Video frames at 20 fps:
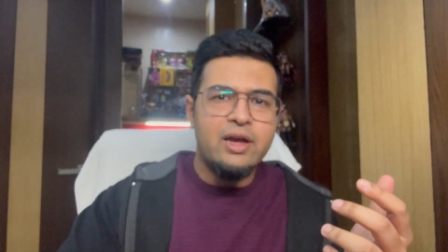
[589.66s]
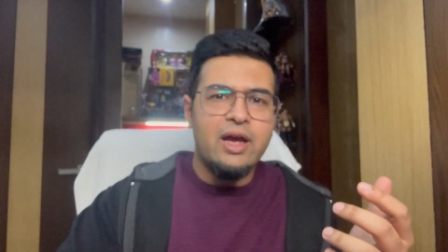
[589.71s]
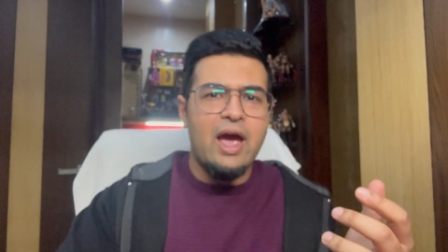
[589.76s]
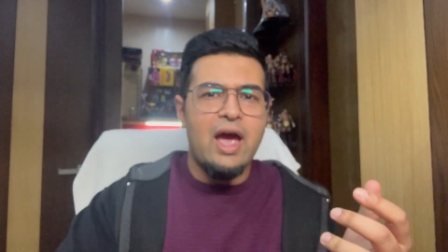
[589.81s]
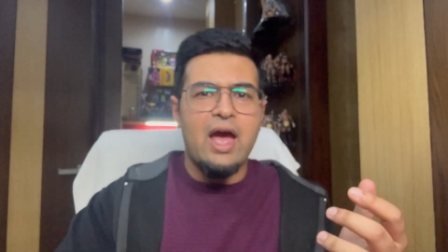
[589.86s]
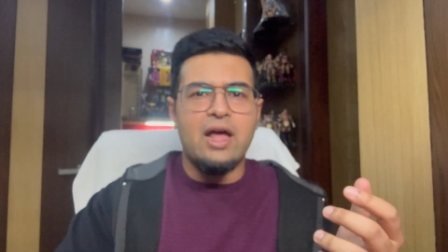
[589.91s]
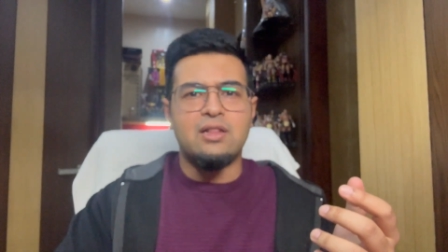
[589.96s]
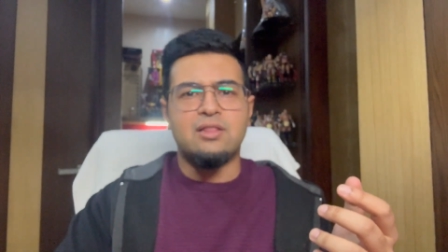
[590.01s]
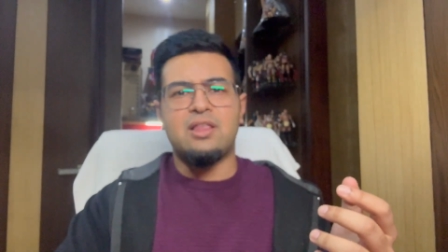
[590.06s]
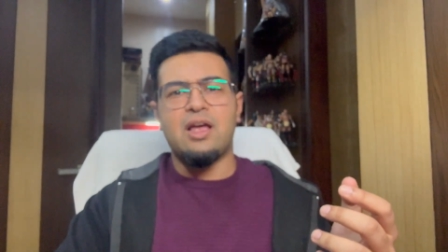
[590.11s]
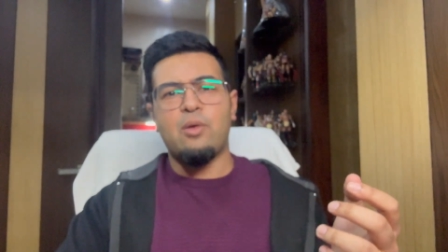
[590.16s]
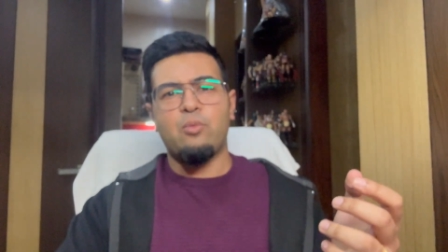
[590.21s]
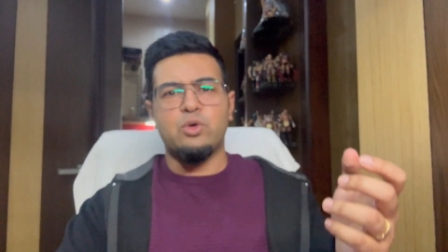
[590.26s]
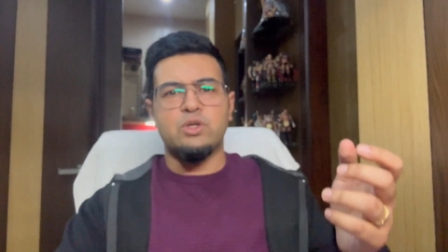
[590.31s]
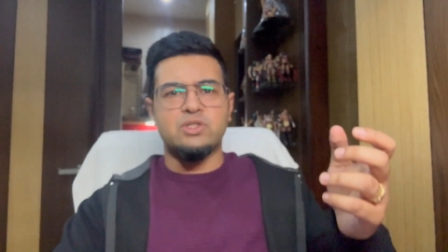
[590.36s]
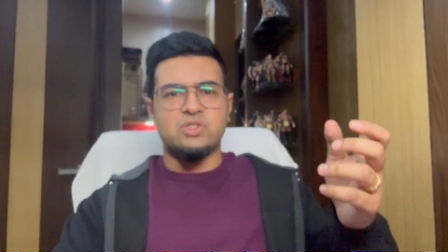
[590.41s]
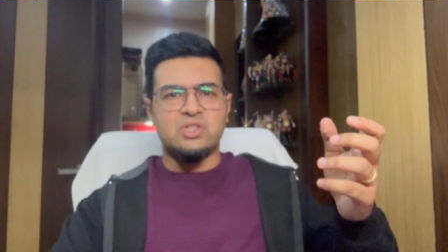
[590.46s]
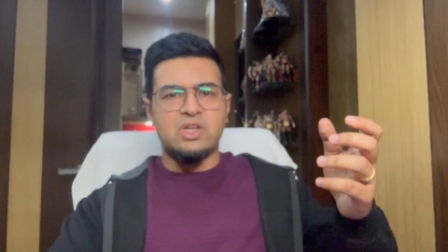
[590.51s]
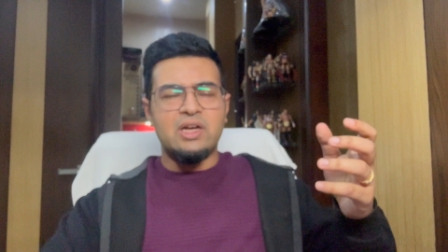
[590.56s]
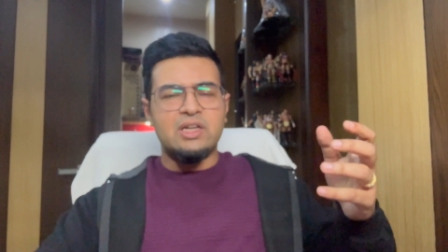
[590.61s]
And that
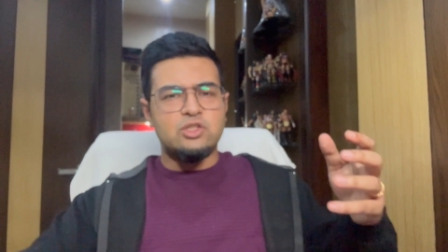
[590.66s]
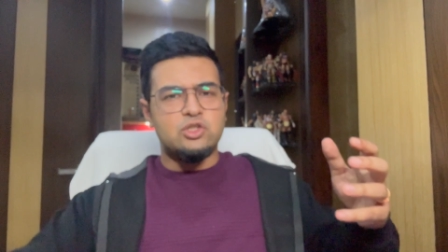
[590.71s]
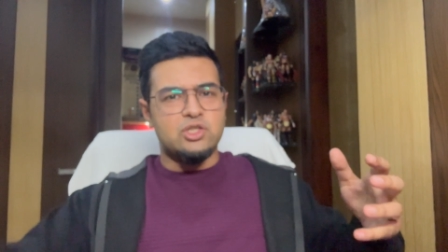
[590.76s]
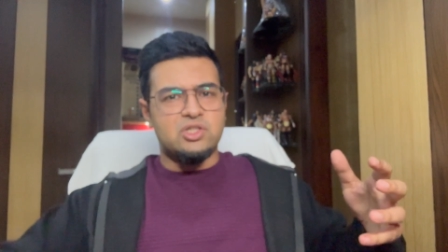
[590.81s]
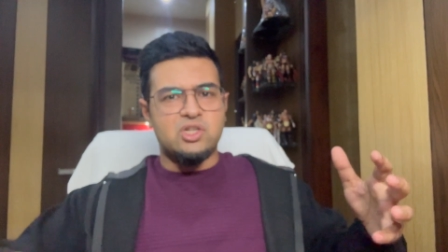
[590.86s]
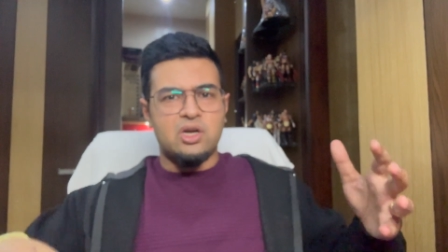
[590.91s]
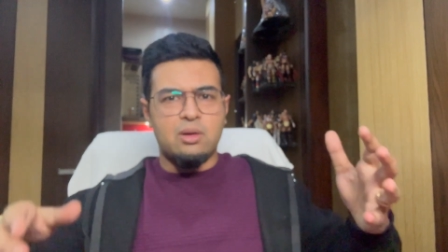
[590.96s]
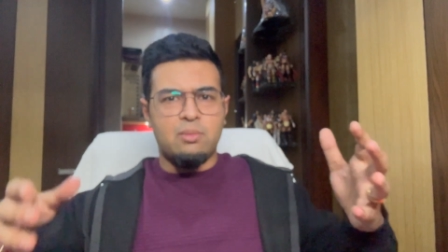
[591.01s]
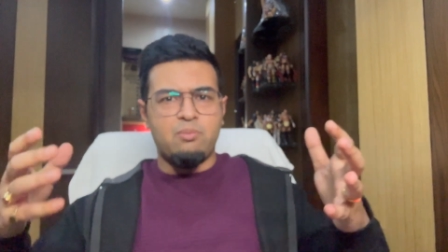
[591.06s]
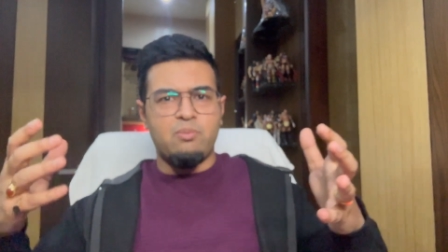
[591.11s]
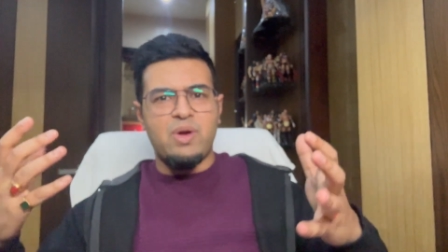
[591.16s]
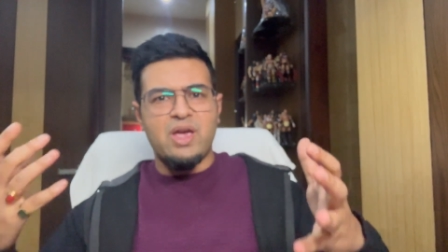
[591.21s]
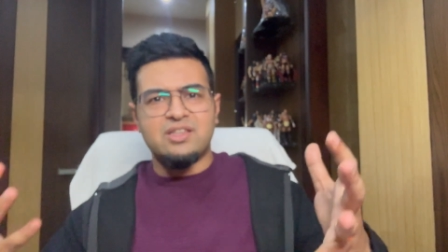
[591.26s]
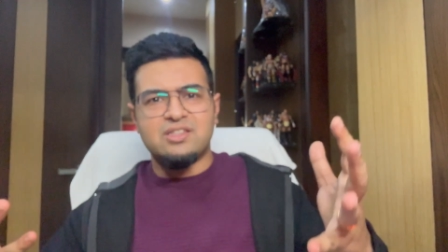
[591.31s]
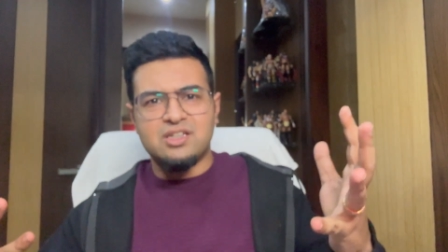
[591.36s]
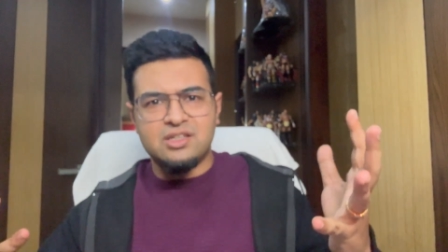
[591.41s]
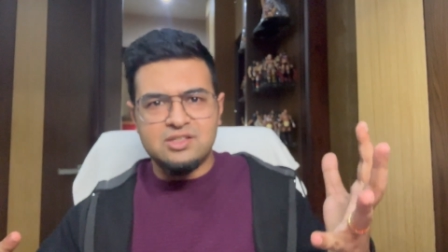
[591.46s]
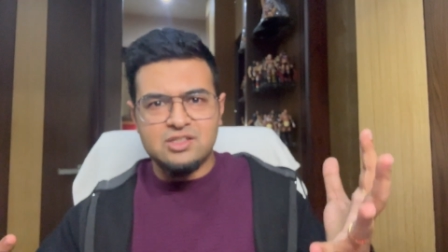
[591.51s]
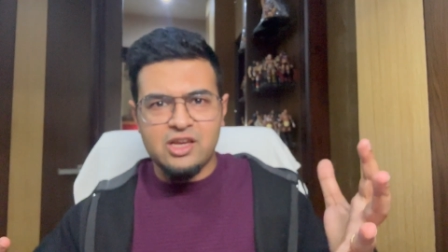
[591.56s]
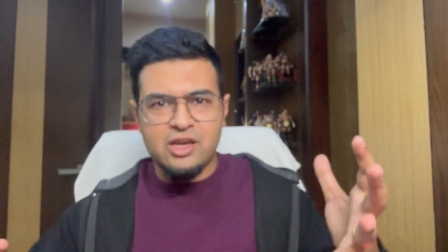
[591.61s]
was just an
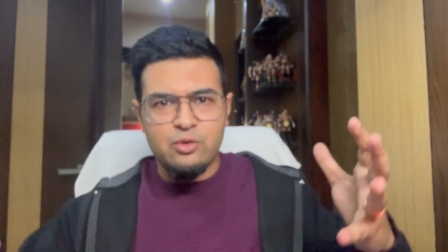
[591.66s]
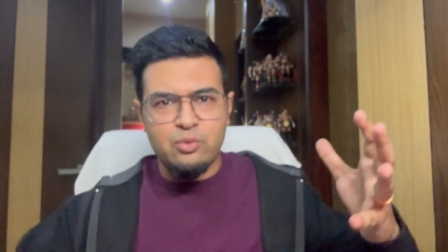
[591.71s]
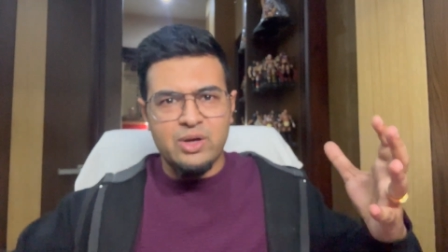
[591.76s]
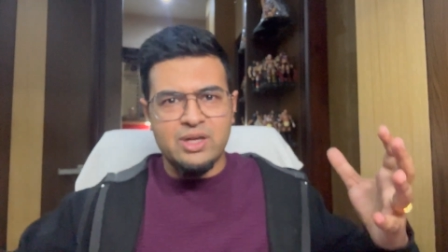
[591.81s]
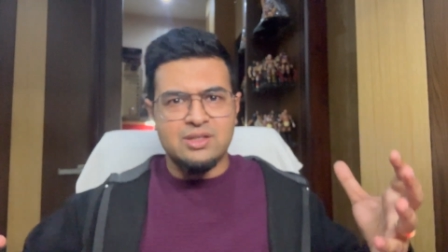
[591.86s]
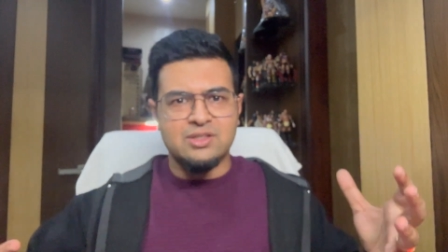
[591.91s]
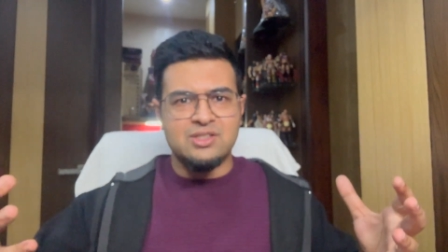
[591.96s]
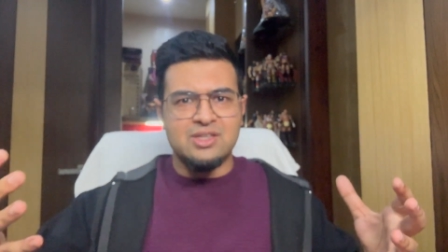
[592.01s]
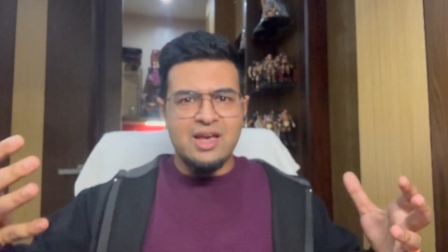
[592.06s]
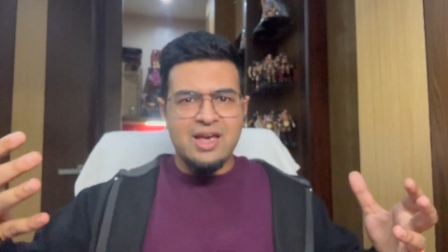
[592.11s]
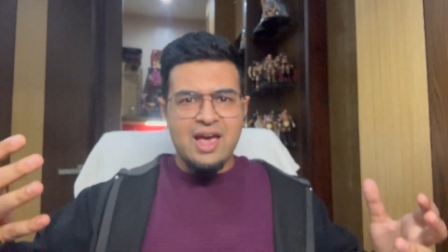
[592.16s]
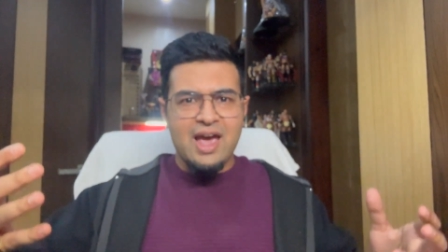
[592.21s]
amazing sequence.